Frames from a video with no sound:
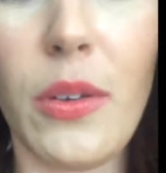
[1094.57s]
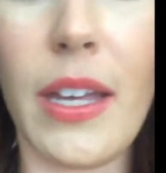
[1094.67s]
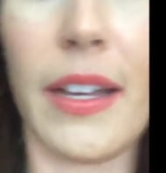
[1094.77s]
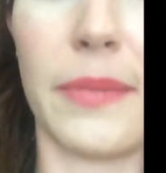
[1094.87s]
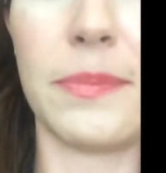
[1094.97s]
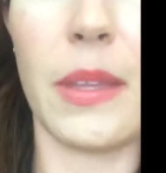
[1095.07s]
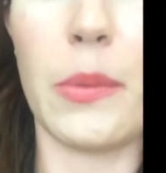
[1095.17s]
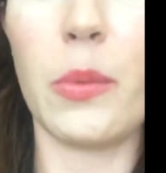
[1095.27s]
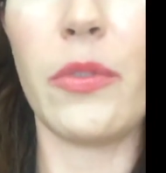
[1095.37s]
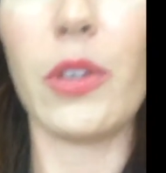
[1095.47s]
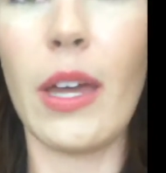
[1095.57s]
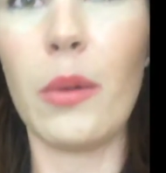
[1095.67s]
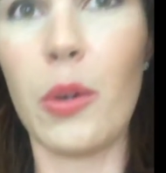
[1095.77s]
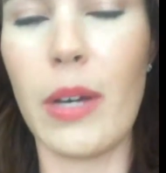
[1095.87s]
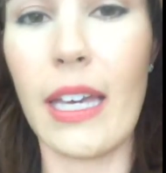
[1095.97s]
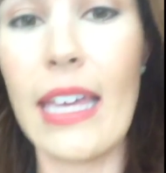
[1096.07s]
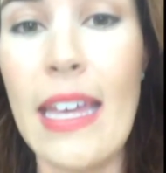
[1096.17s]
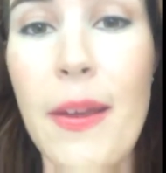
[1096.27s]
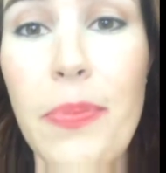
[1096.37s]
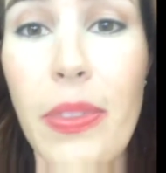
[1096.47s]
Hang on, let me review that real quick.
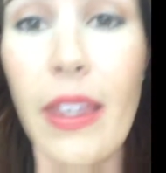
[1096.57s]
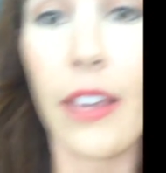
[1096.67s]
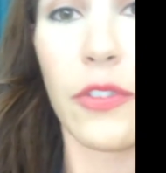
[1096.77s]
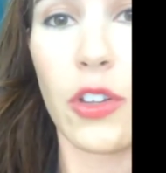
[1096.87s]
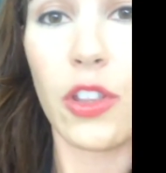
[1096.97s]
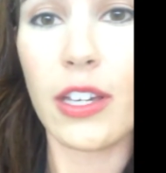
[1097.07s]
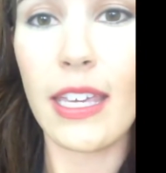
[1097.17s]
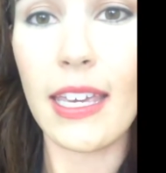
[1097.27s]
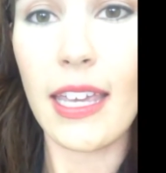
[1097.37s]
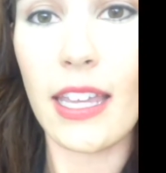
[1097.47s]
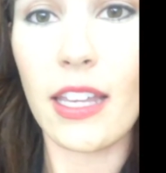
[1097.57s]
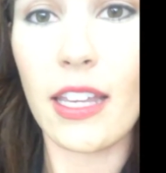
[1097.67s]
If you're looking in